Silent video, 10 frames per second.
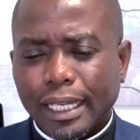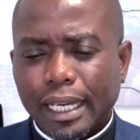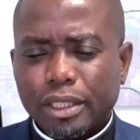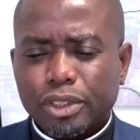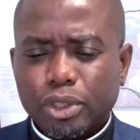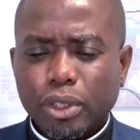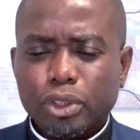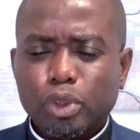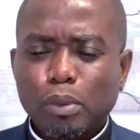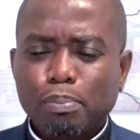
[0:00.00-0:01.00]
and
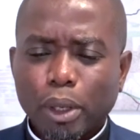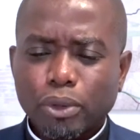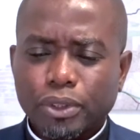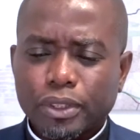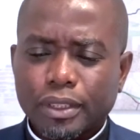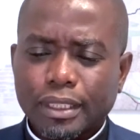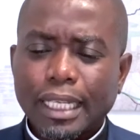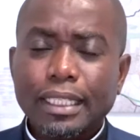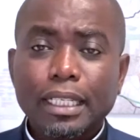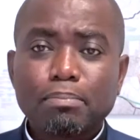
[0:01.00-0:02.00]
saw two boats
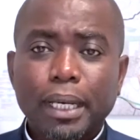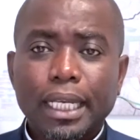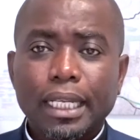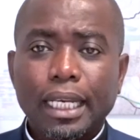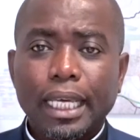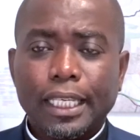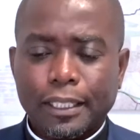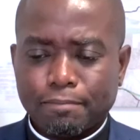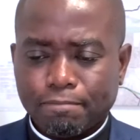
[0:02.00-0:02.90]
standing by the lake.